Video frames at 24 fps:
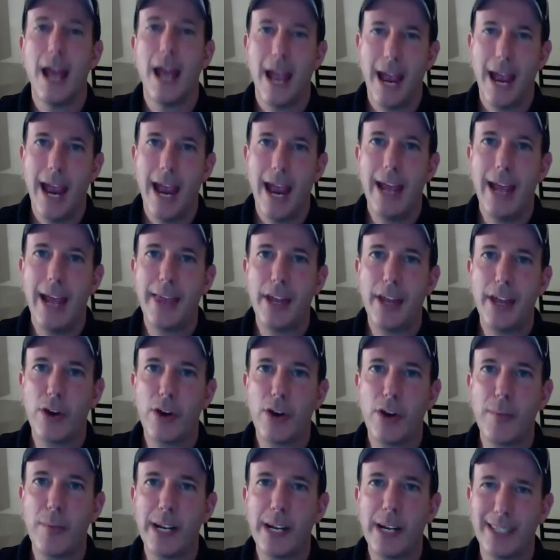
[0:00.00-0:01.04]
Hey there,
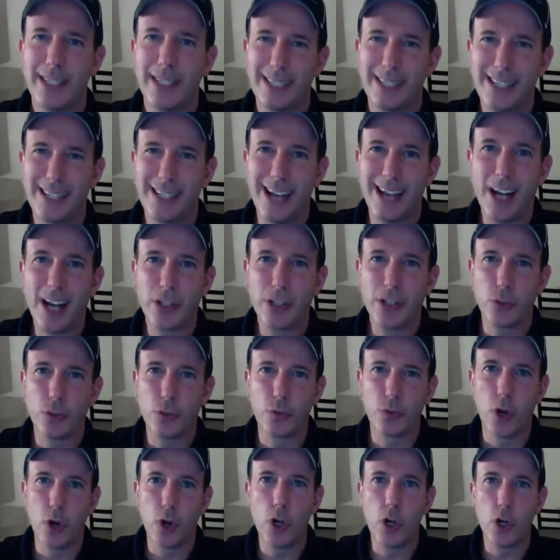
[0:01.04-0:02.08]
everybody. It's Dr.
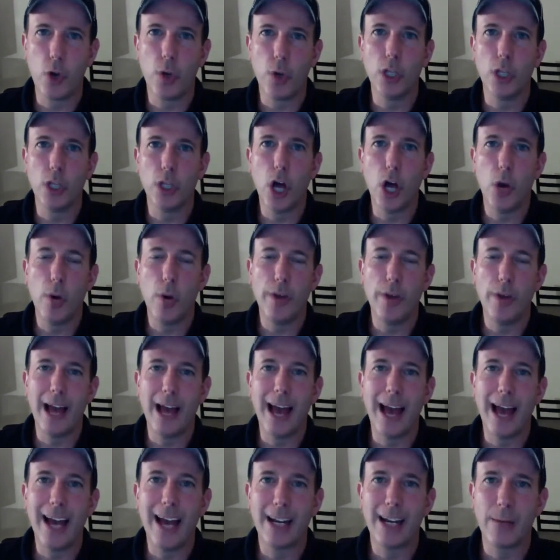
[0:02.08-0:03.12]
Roto along with
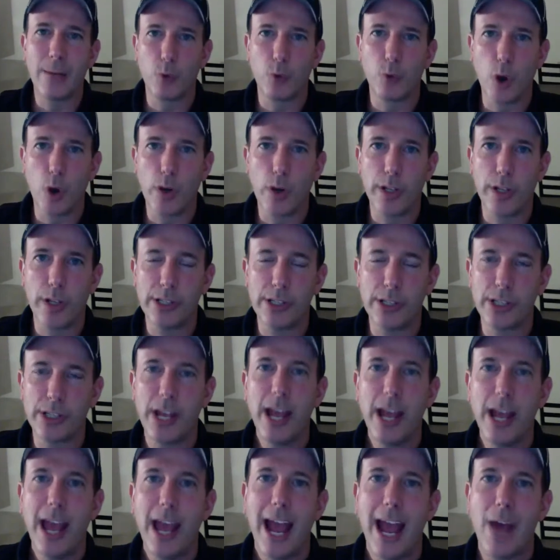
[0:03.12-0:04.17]
Adam Ronis,
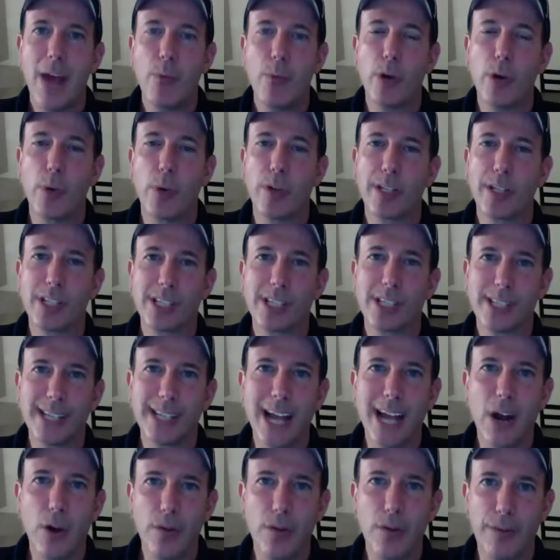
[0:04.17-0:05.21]
and we are with
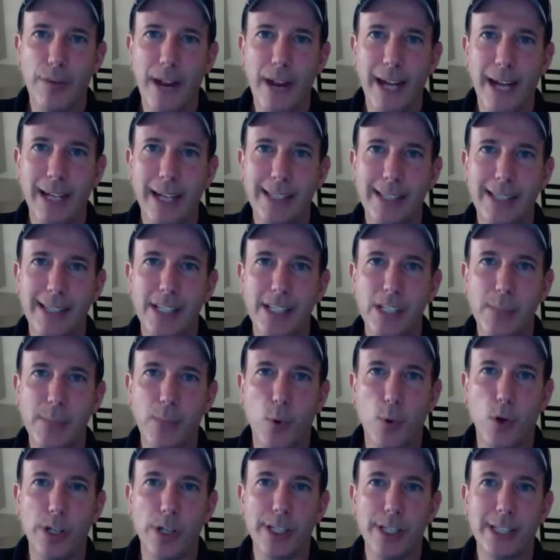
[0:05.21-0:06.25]

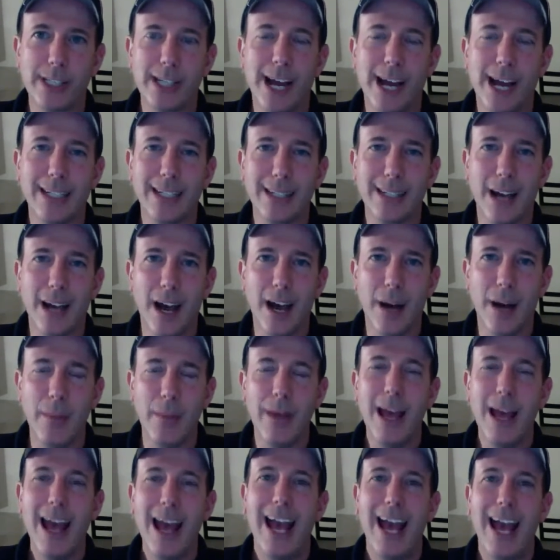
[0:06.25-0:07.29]
ScoutFantasySports.com.
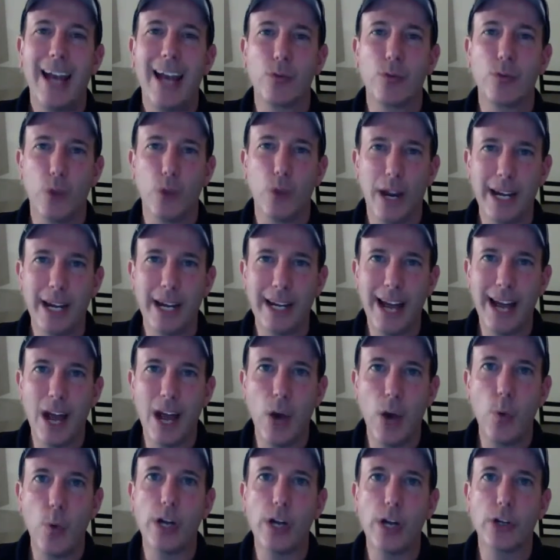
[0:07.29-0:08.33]
And right now
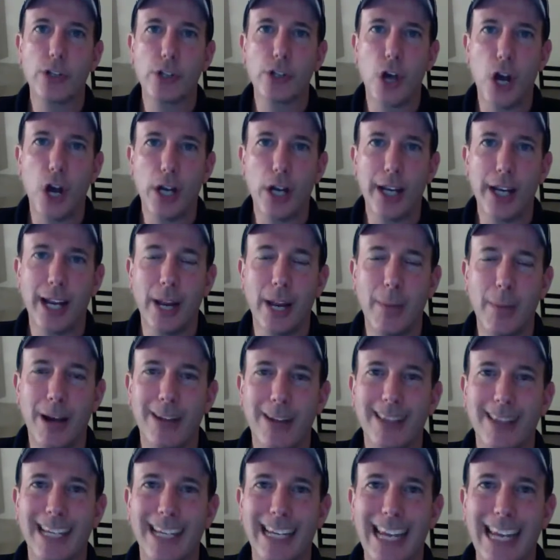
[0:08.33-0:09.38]
we are talking about
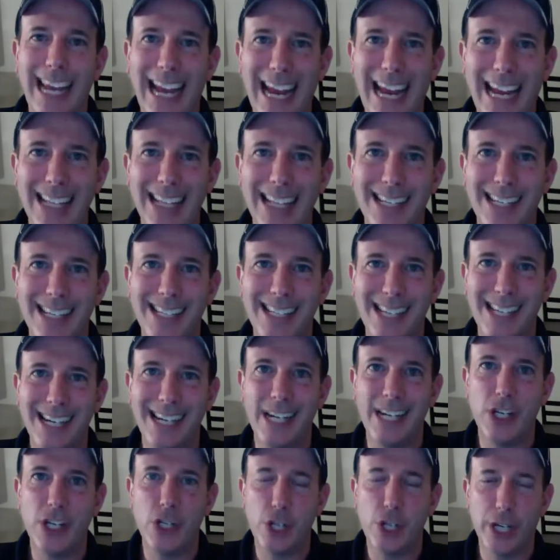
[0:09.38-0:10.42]
the Kansas City
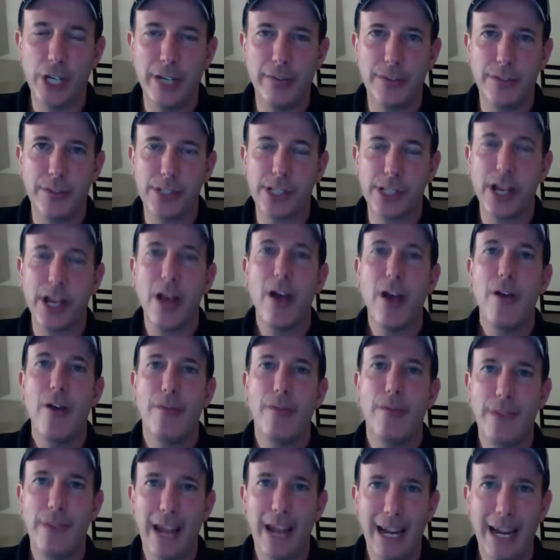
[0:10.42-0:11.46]
Chiefs
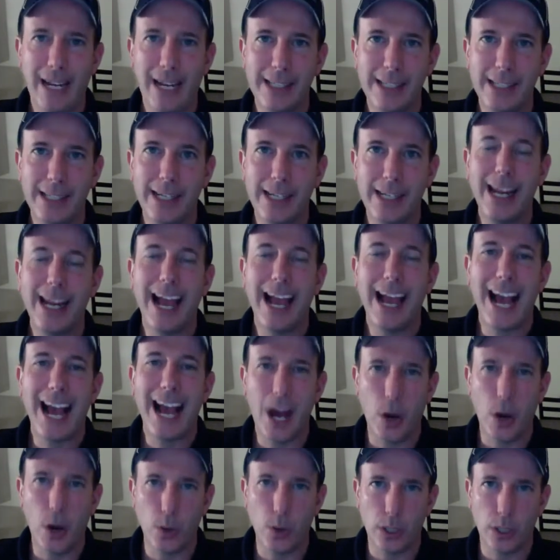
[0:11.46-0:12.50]
fantasy
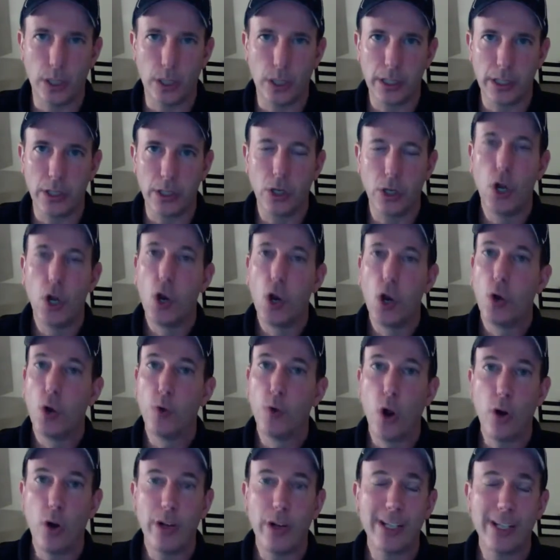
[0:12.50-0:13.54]
outlook.
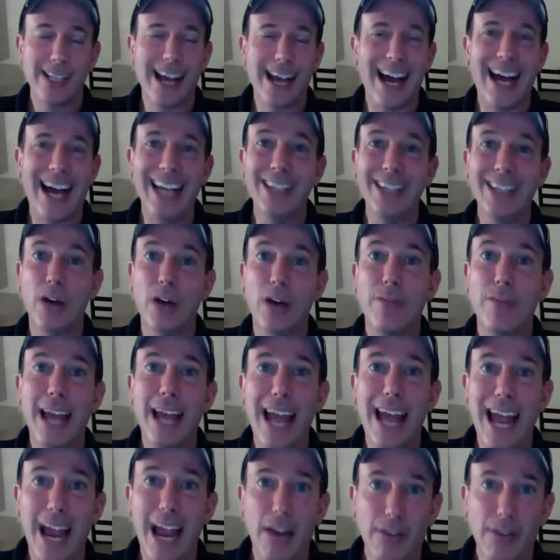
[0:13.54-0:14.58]
Ronis, I love
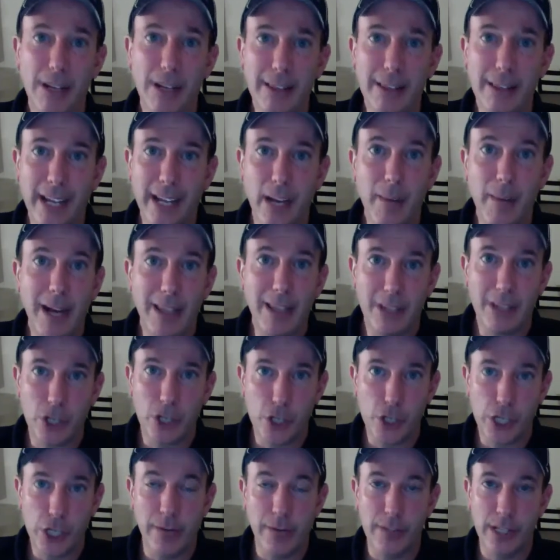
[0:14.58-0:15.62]
everything about the
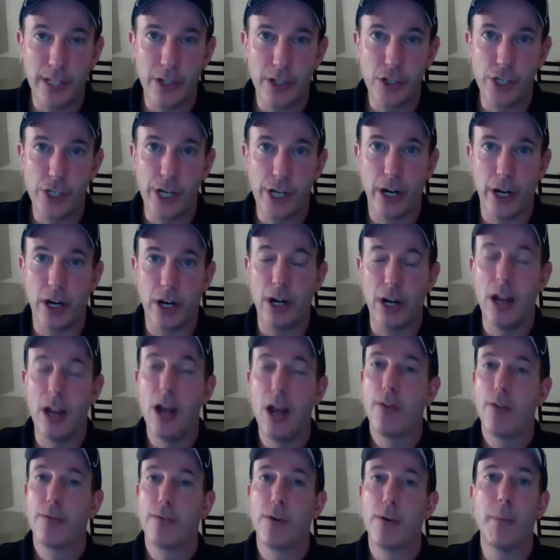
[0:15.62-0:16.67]
Chiefs this year,
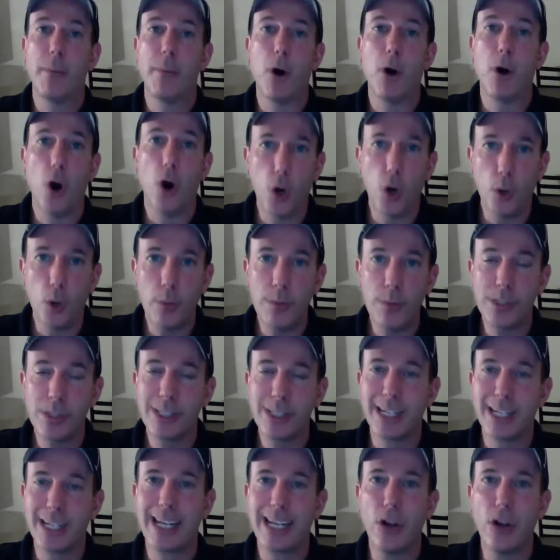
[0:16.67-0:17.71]
from Mahomes
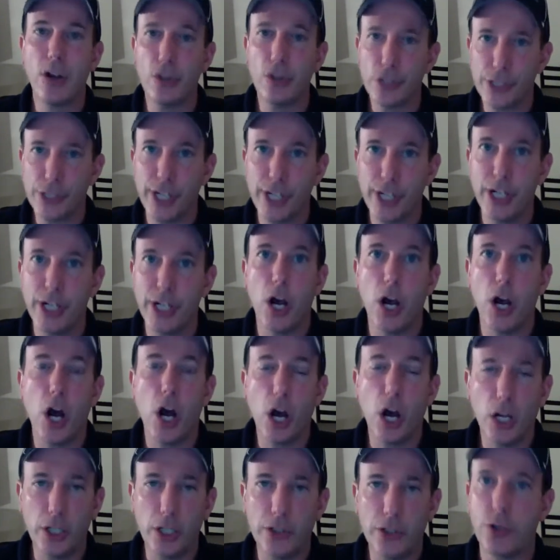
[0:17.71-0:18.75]
to Kelsey to
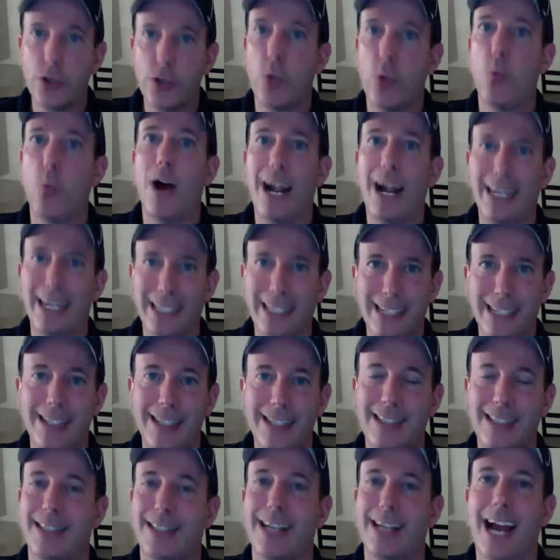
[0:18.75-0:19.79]
Hunt to Watkins
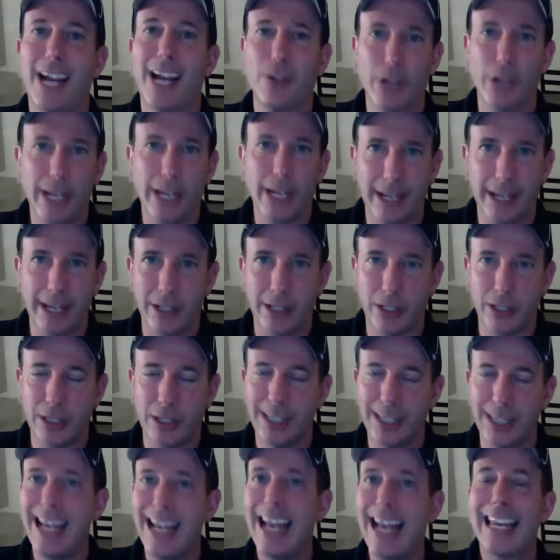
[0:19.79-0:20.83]
to Tyreek Hill.
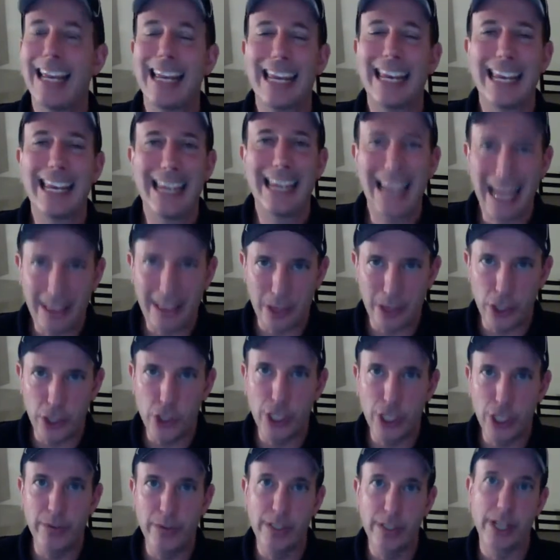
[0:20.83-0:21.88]
Get the
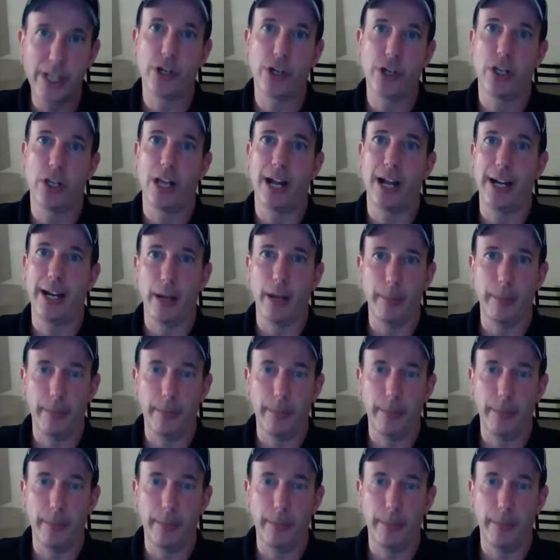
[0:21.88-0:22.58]
Chiefs in your lineup.